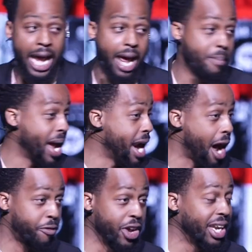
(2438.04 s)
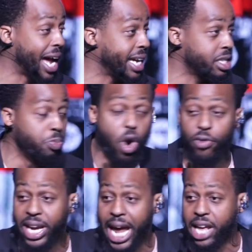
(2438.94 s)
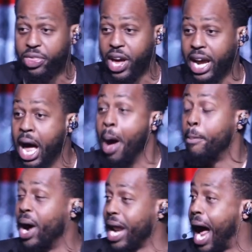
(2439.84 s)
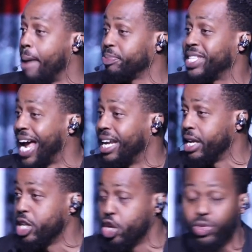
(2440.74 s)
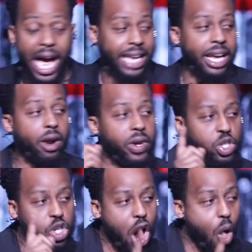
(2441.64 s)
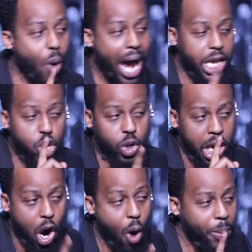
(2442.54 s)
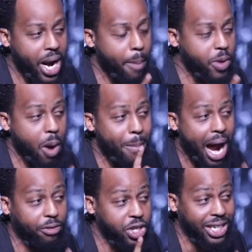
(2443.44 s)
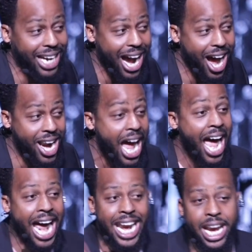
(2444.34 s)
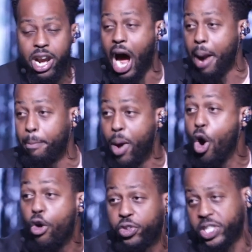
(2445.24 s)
and it may not feel like it's moving anything, but I'm telling you that there is no way you can open up your mouth to God and it not move